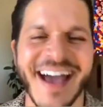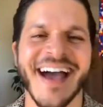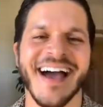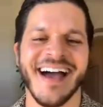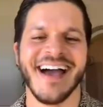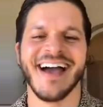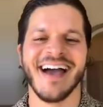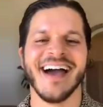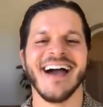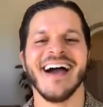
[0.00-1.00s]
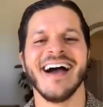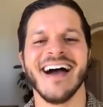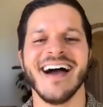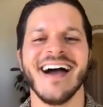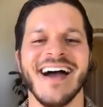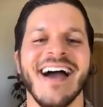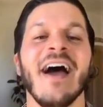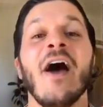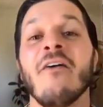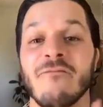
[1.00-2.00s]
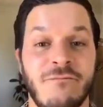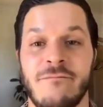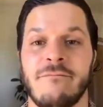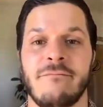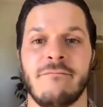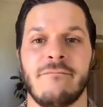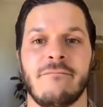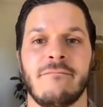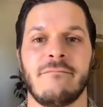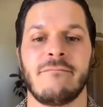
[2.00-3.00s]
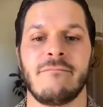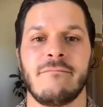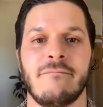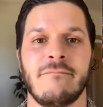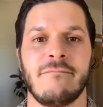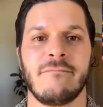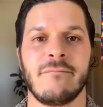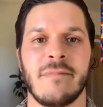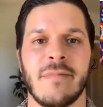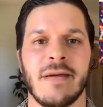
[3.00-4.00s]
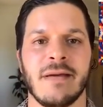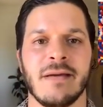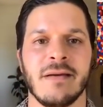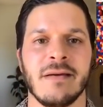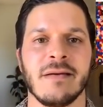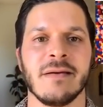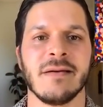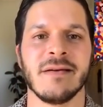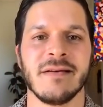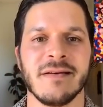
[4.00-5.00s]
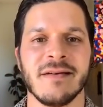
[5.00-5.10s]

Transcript: The person shown says nothing.